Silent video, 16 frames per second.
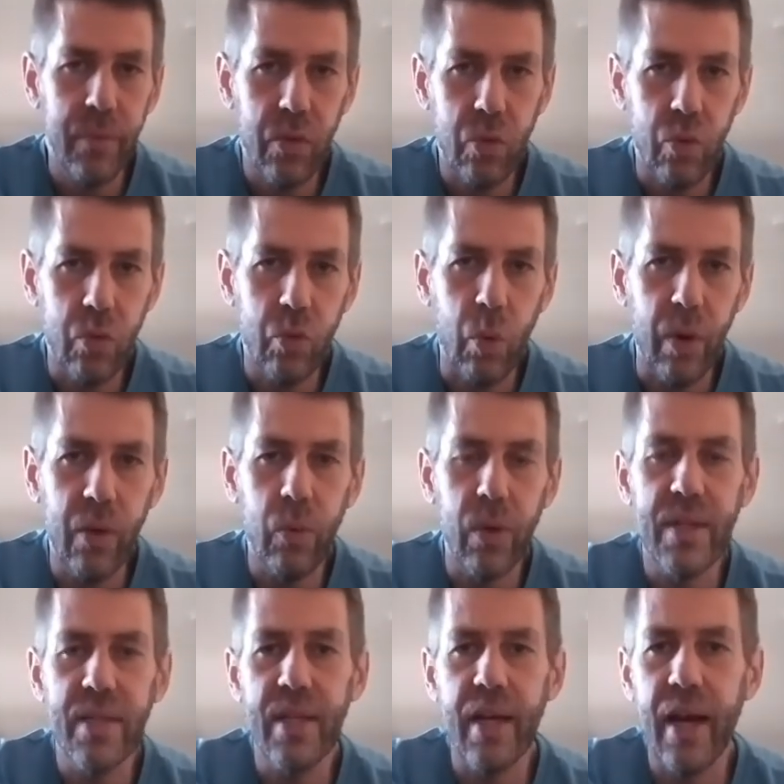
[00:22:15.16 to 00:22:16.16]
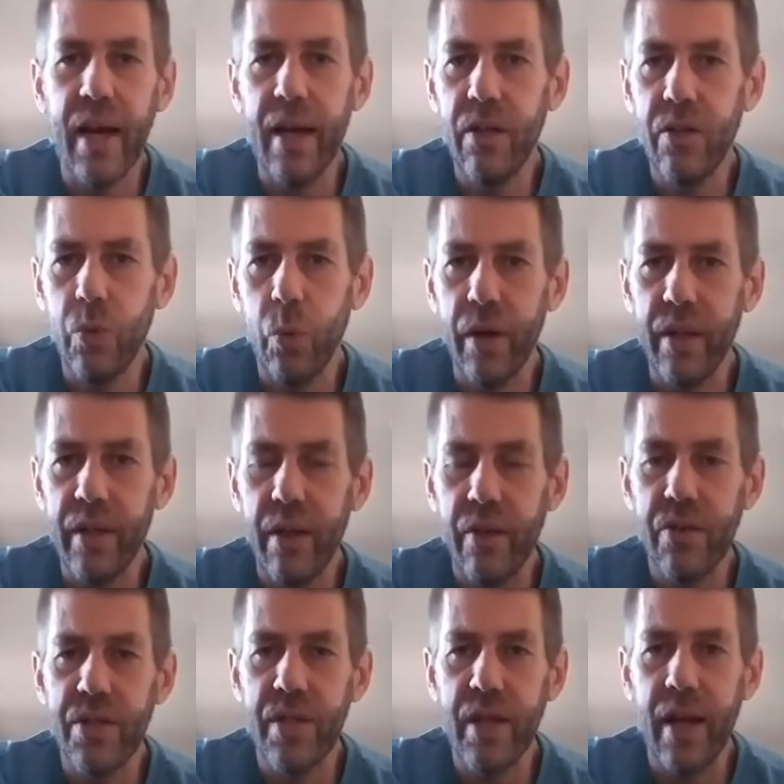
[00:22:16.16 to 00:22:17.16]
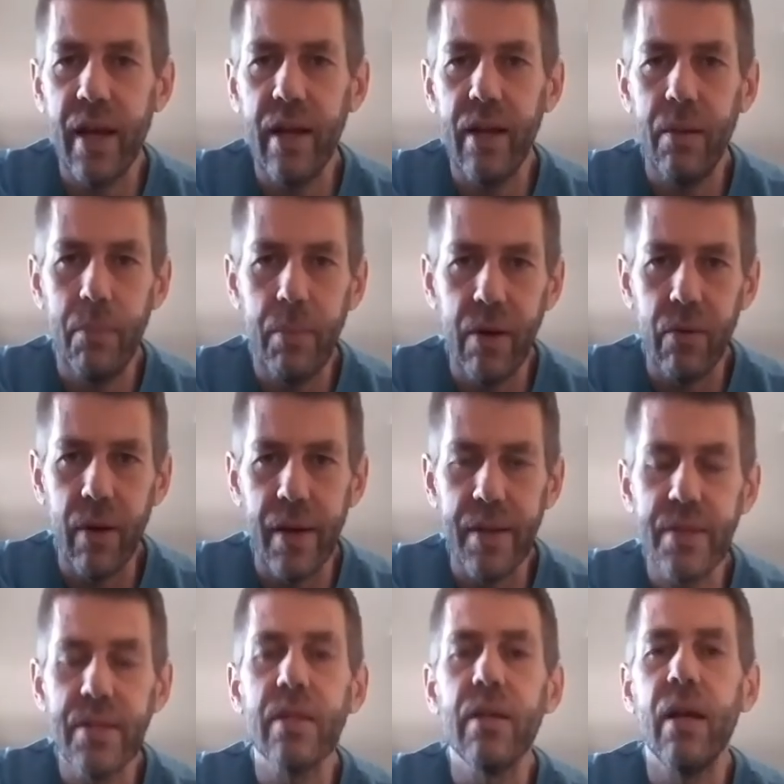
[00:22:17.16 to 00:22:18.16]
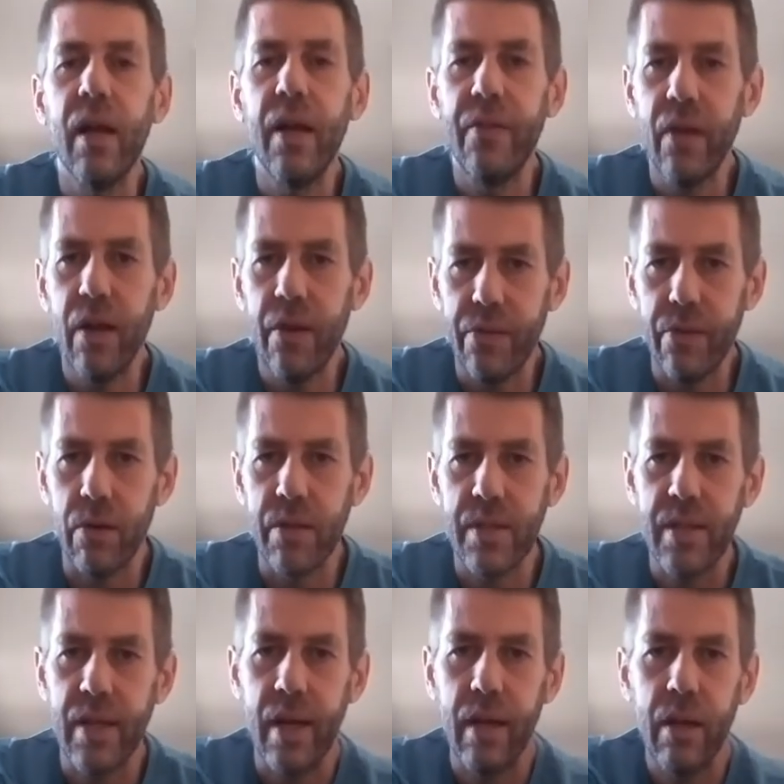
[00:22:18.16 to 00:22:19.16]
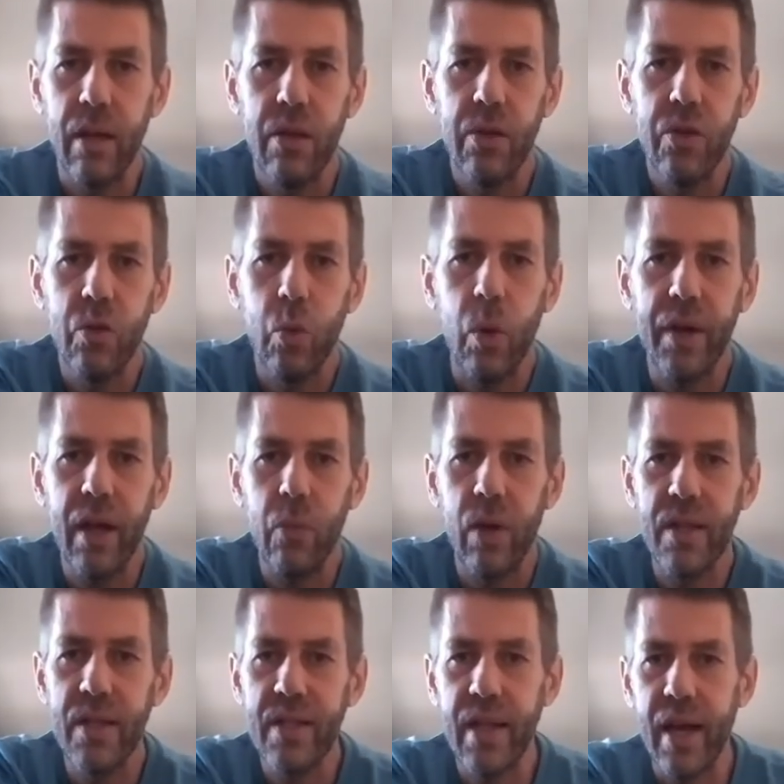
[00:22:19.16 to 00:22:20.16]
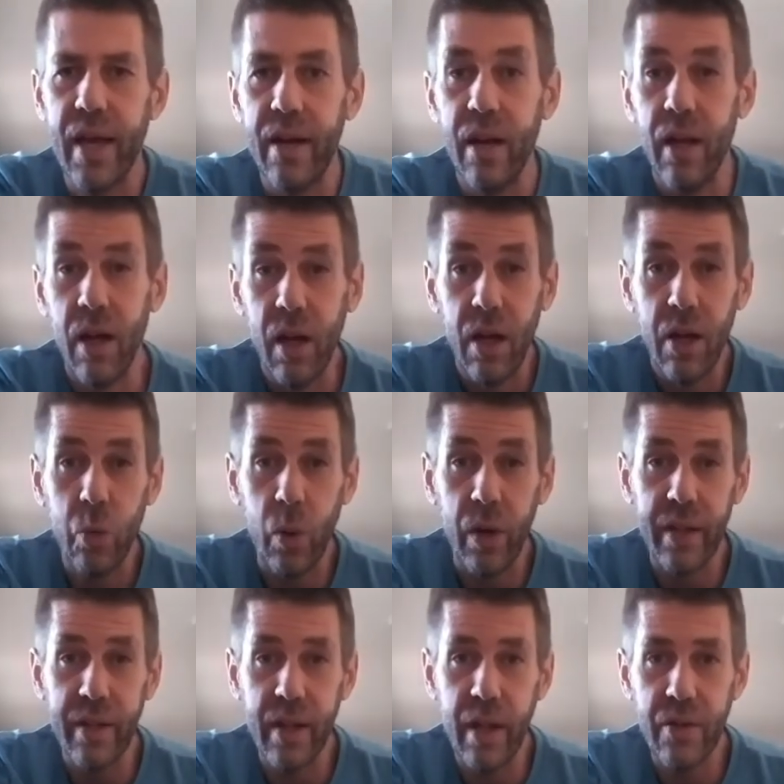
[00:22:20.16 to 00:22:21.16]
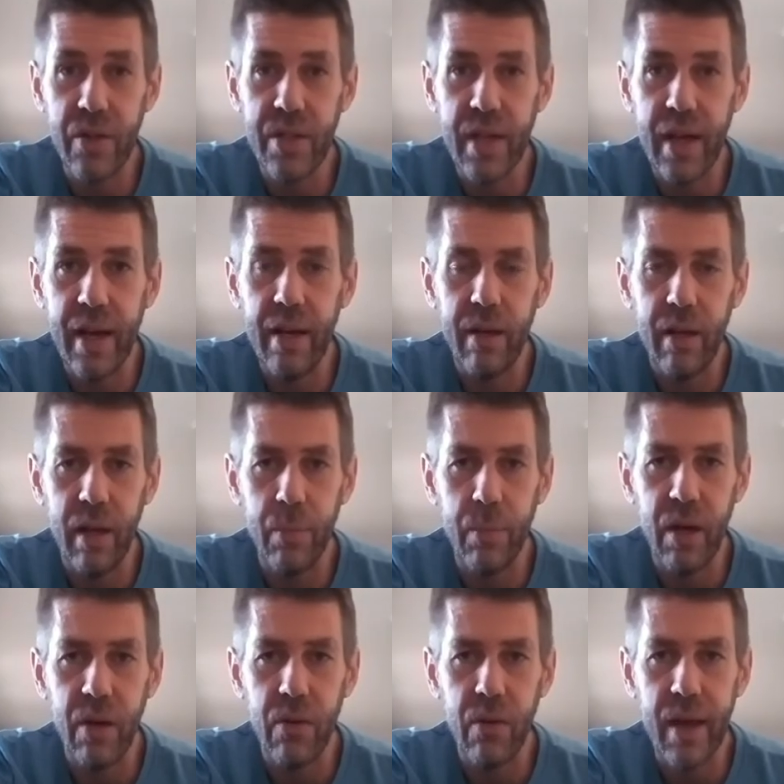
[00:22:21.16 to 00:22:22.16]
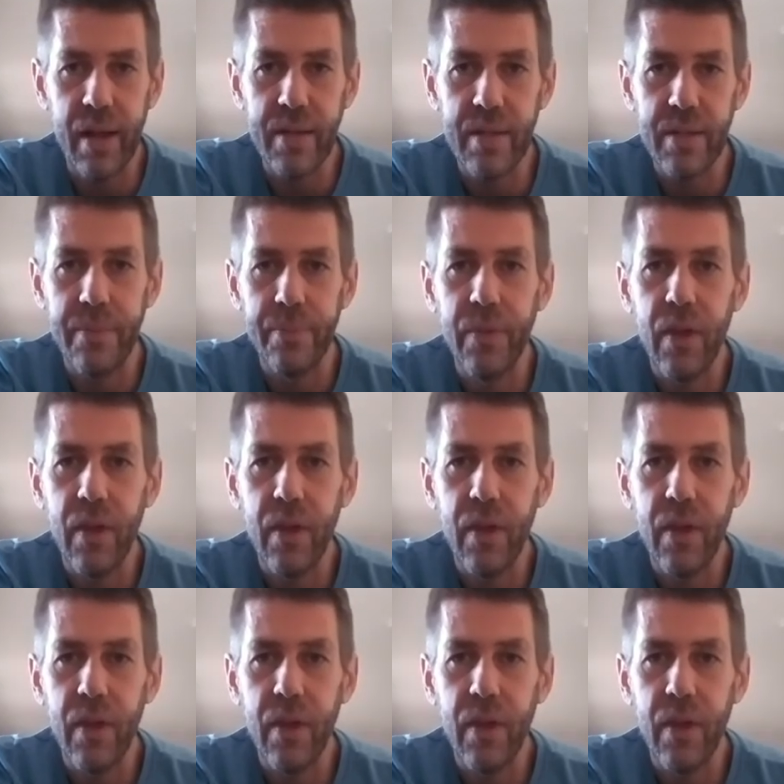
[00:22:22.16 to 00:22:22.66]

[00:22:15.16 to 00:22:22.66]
20 on one side, 20 on the other side, minute rest. And then a third set, 20 on one side, 20 on the other side, and a minute rest.